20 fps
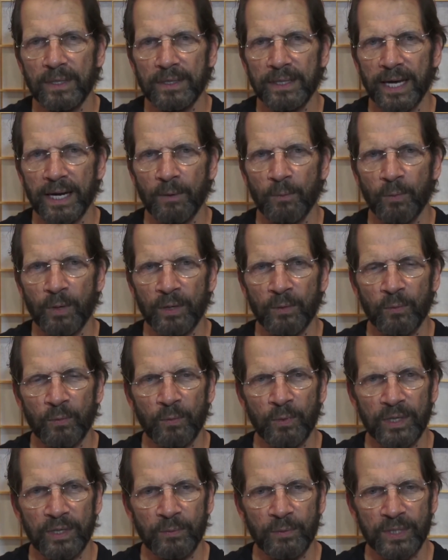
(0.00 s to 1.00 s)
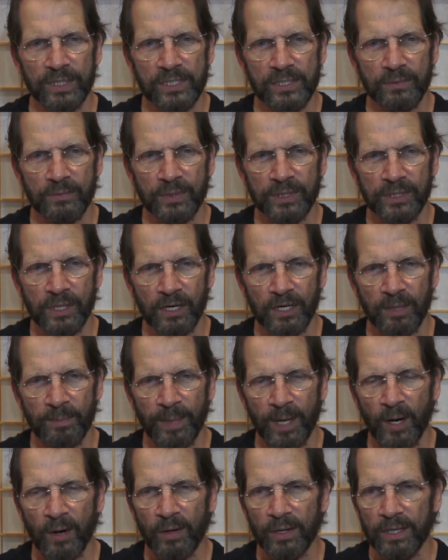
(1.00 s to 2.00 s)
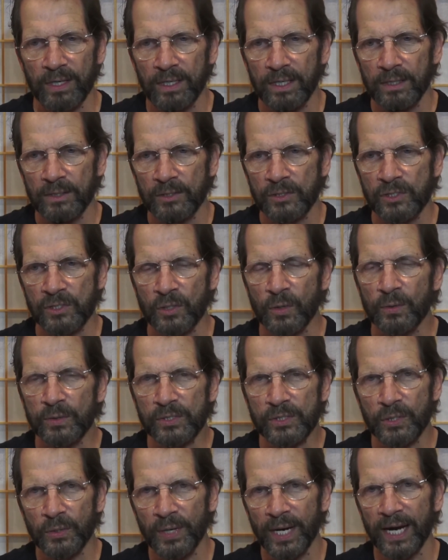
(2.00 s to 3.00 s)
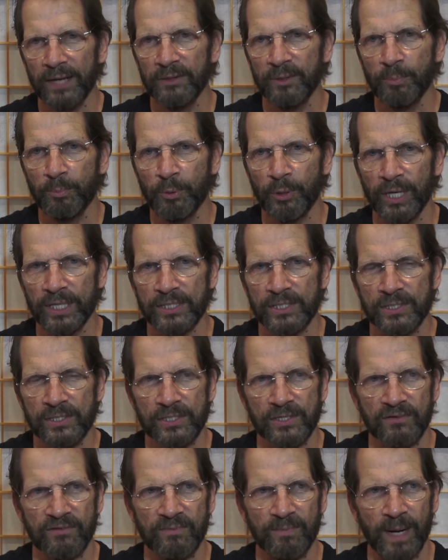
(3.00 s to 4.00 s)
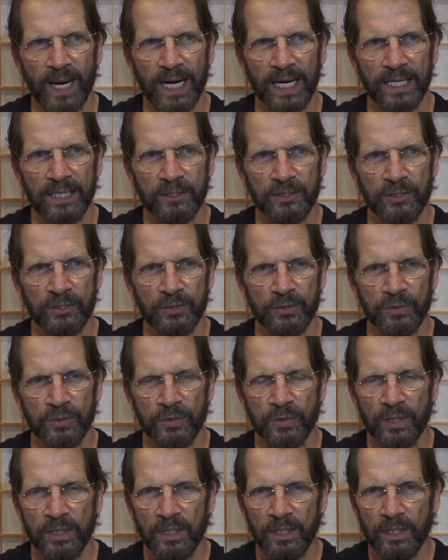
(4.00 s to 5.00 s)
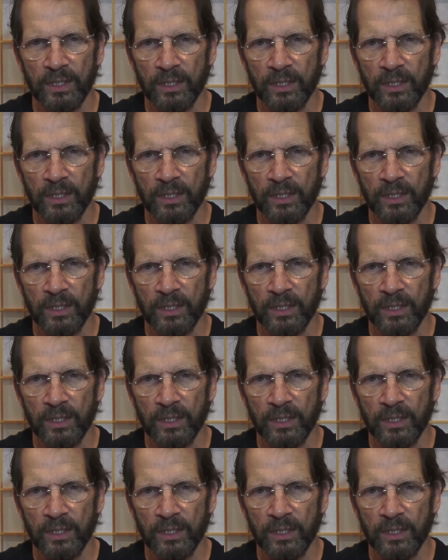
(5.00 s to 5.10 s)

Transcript: that when we, we, we talk about so and so had the presence of mind to